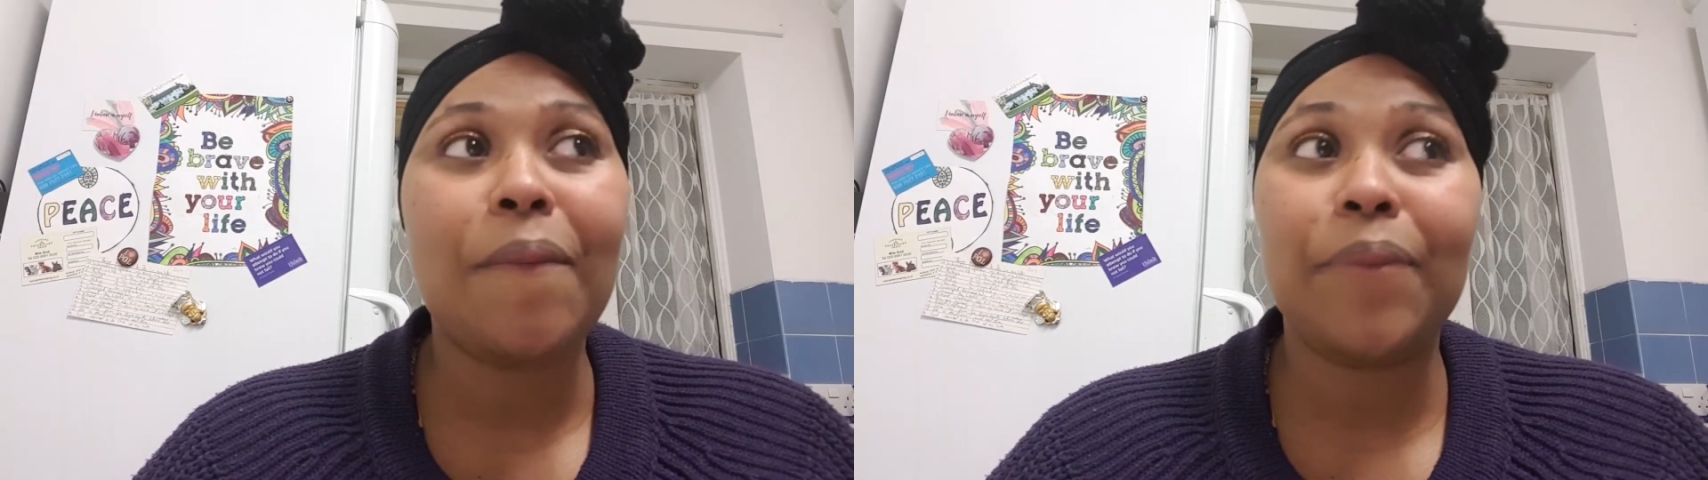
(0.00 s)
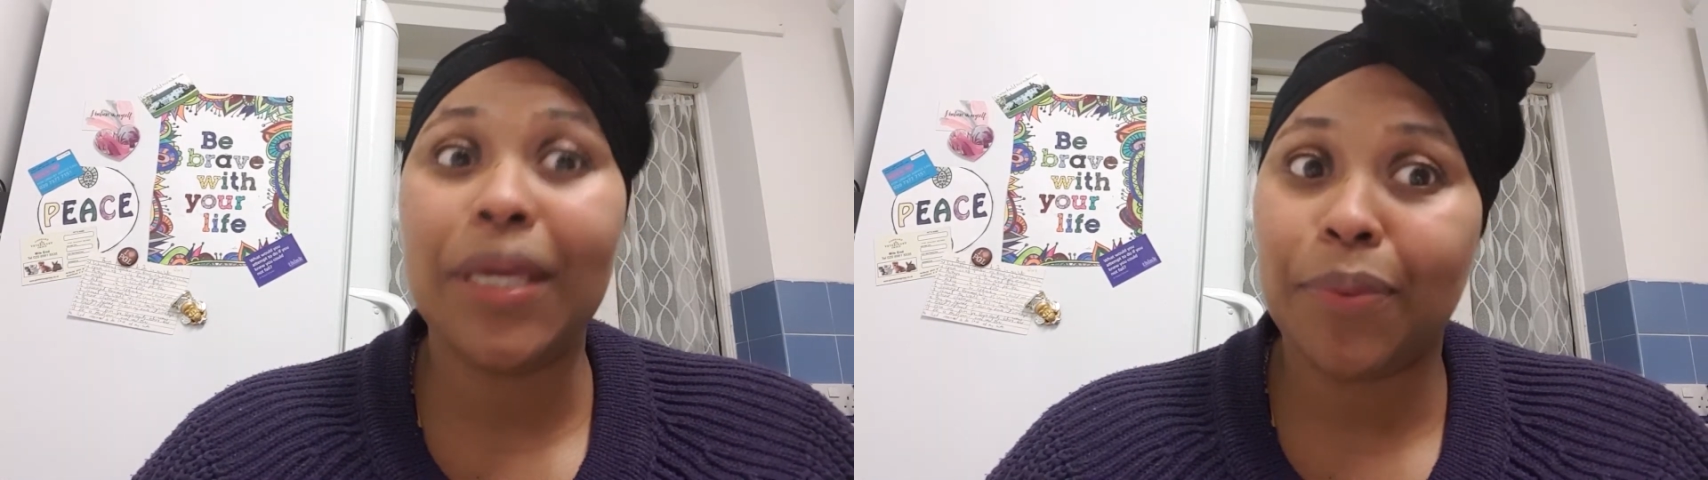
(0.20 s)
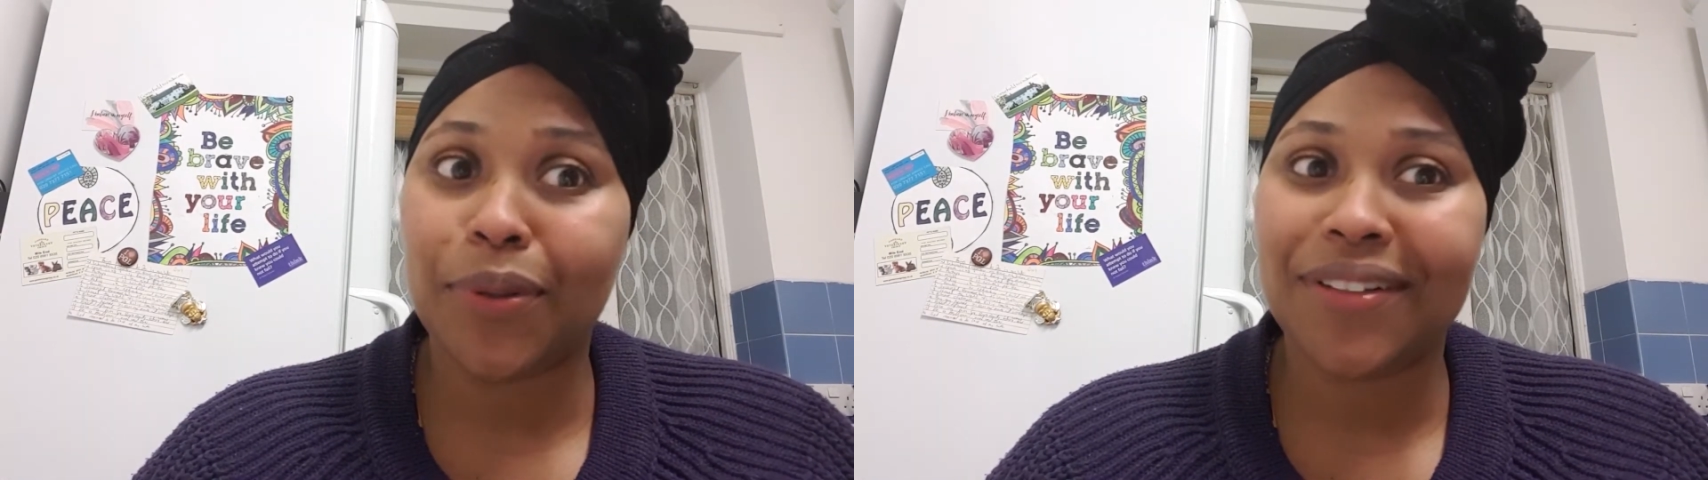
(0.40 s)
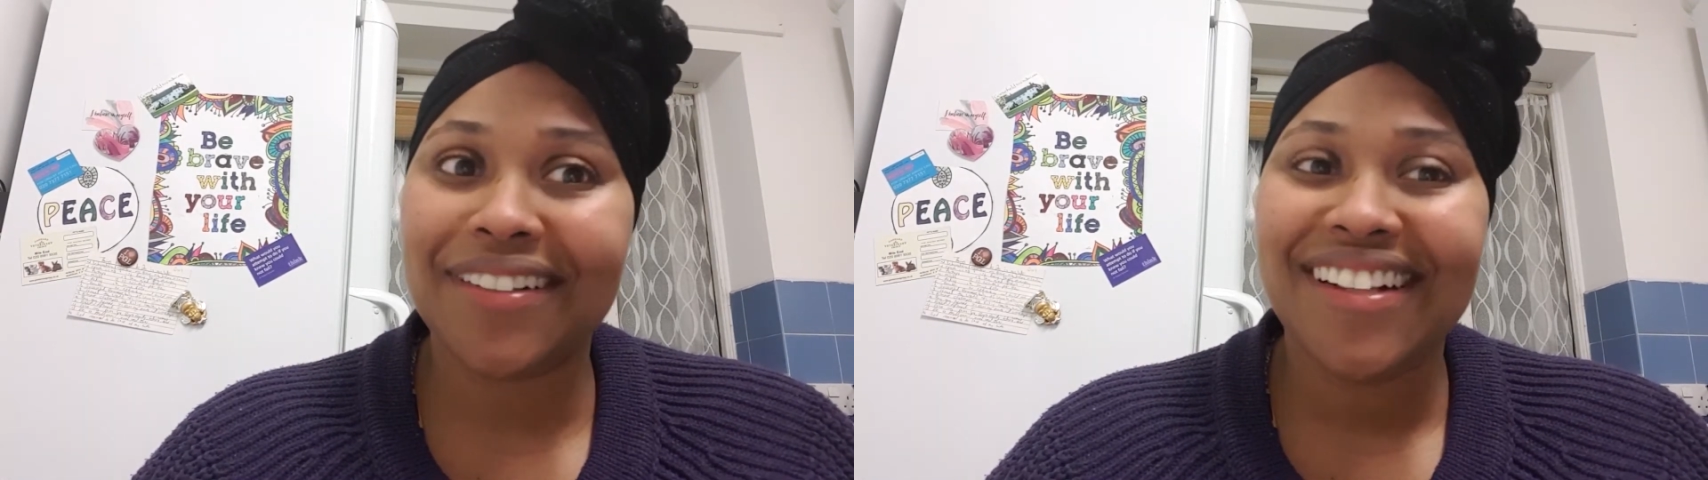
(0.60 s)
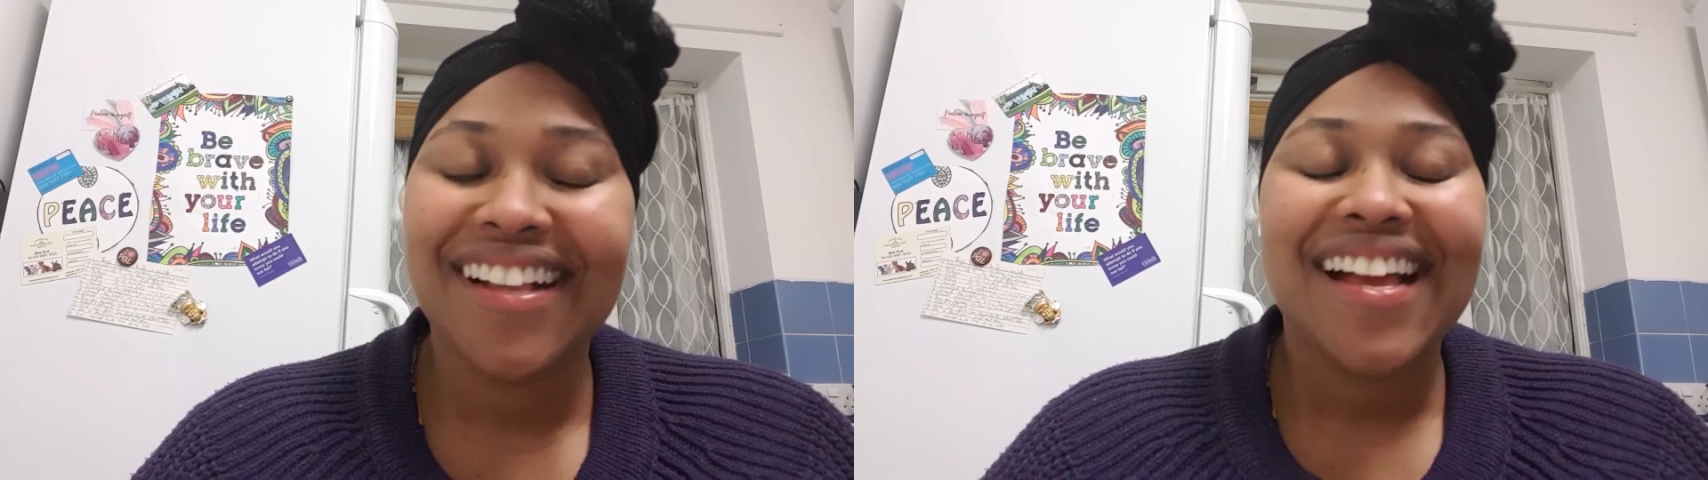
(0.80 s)
people.
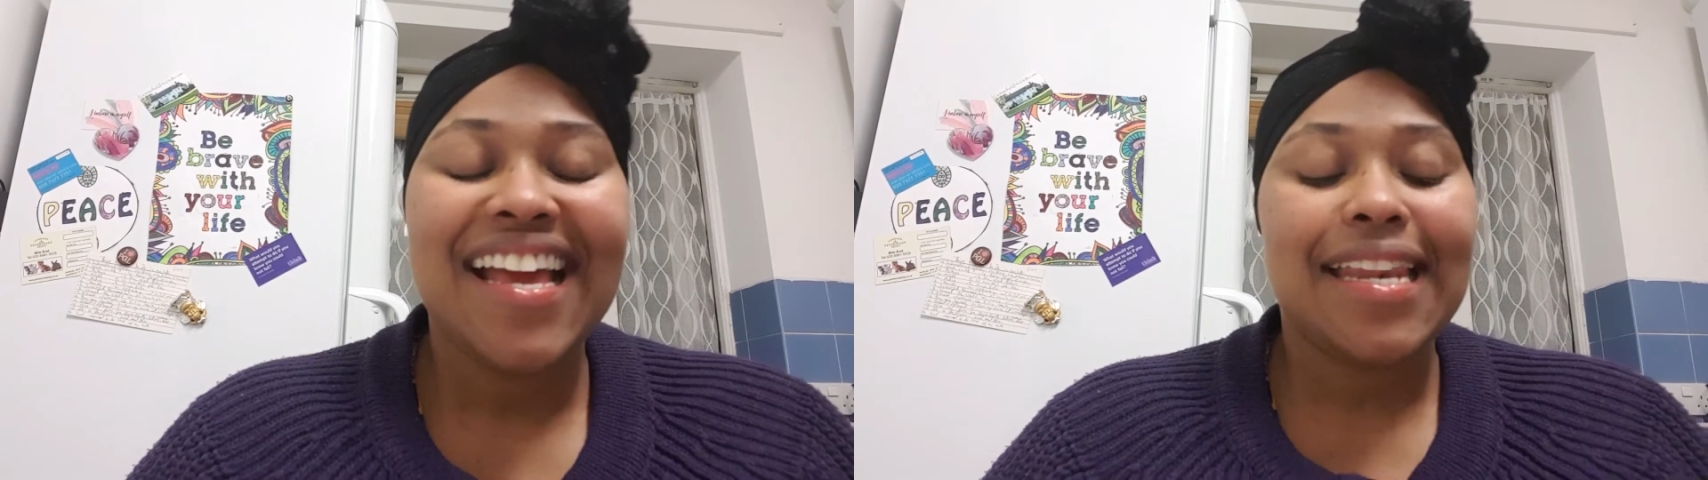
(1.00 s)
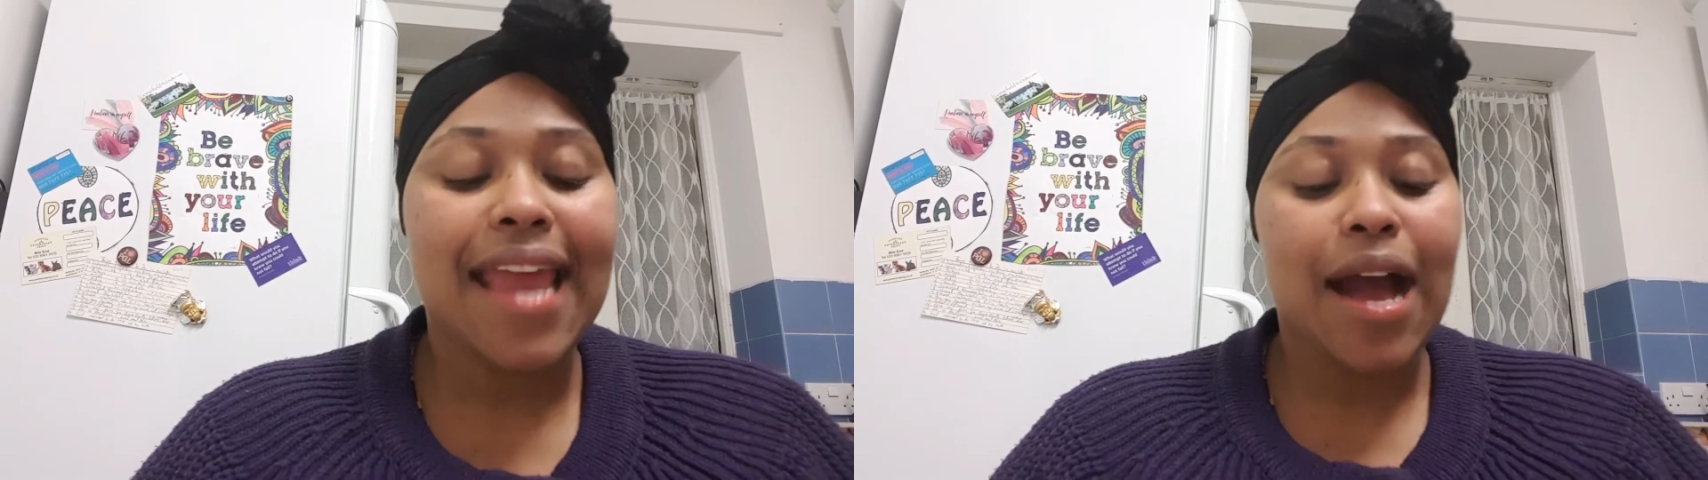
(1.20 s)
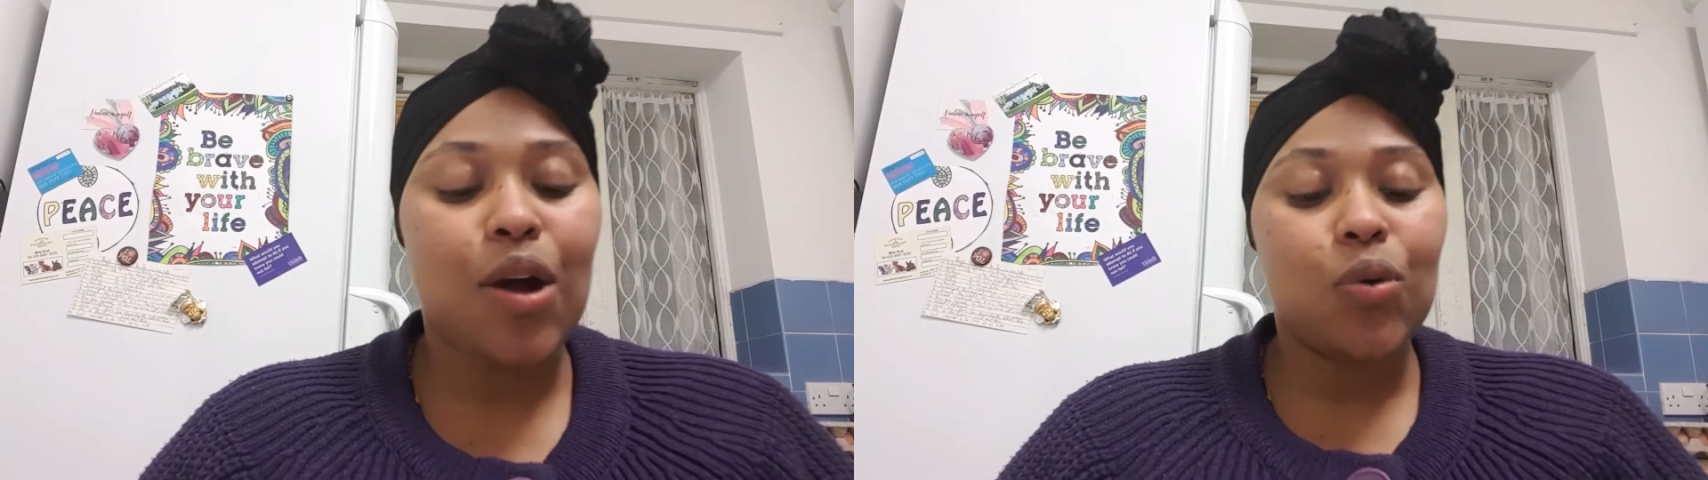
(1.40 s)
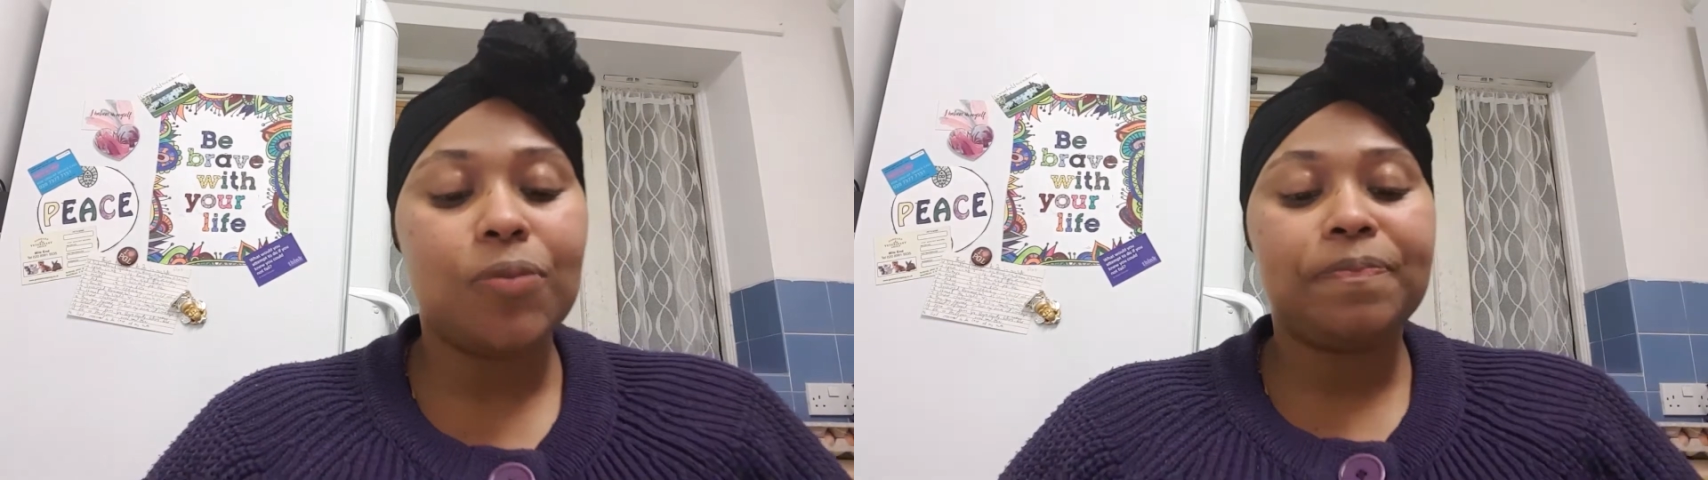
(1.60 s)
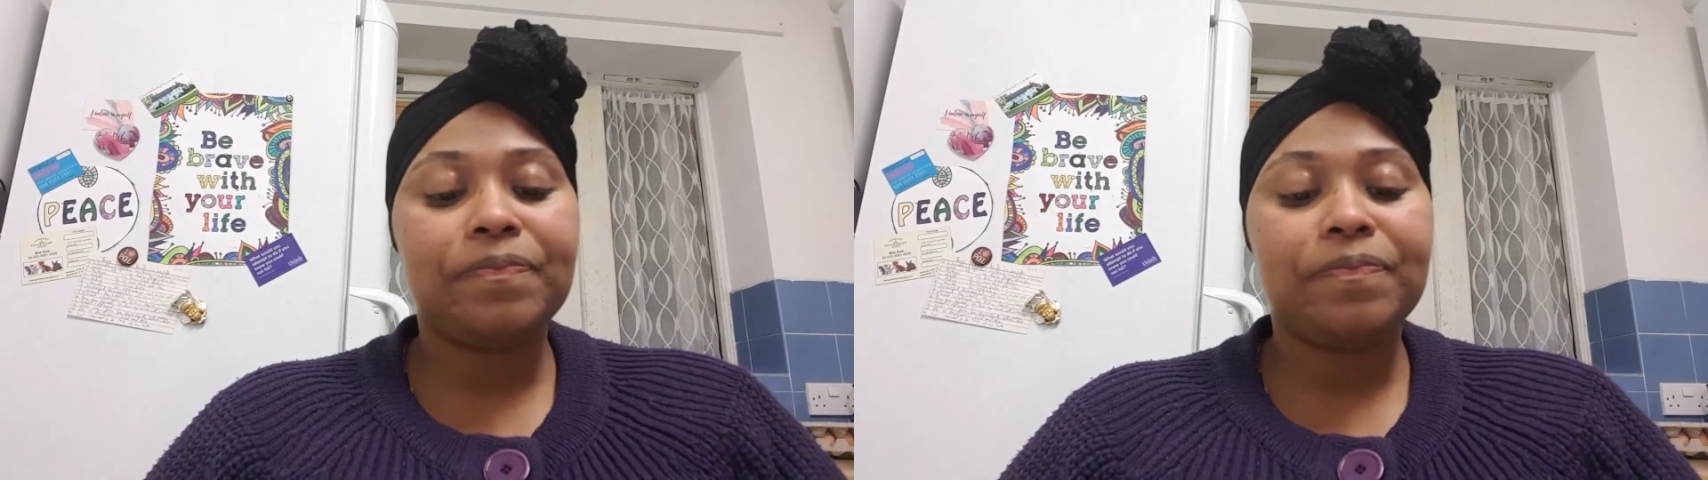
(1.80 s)
Now,